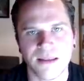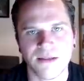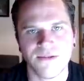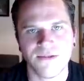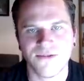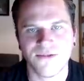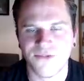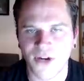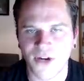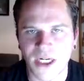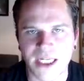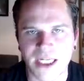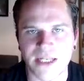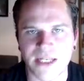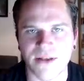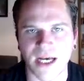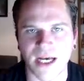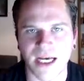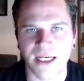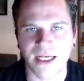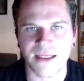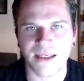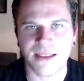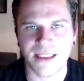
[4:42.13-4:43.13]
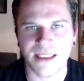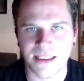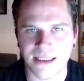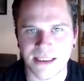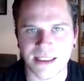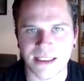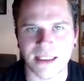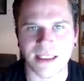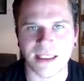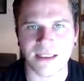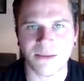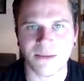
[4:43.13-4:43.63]
Funny that,
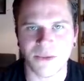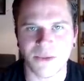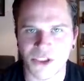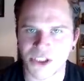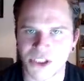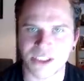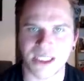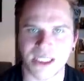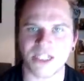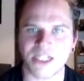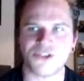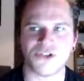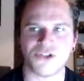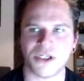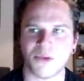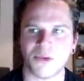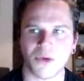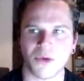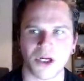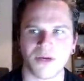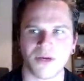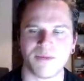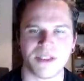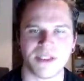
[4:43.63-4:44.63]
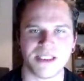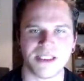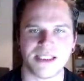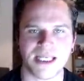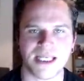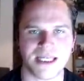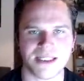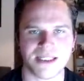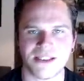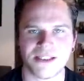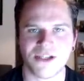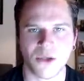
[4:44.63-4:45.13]
isn't it? Which is literally what I've been
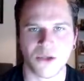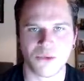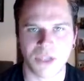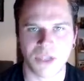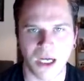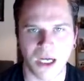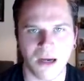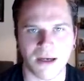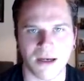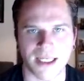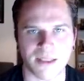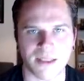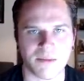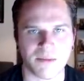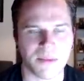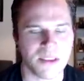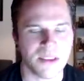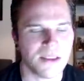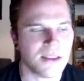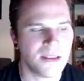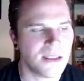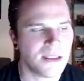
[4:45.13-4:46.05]
saying this whole time.